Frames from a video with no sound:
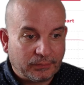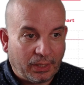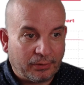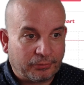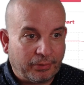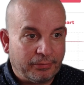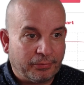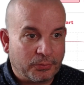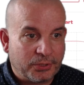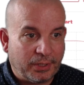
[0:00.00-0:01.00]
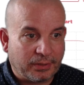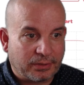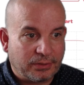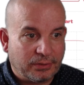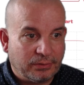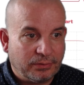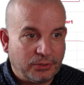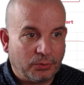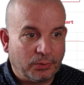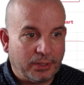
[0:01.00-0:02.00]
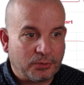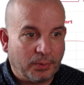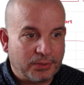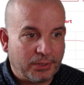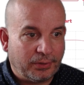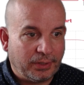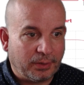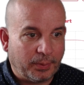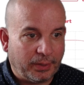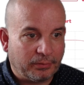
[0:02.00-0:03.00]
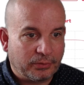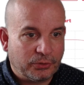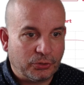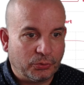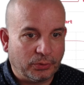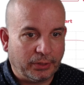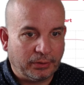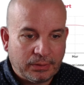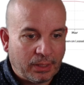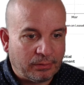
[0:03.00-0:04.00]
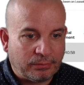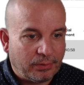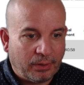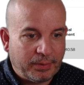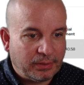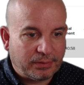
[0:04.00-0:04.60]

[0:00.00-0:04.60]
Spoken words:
At 346, surely it's one to think about, surely. Yeah, I mean,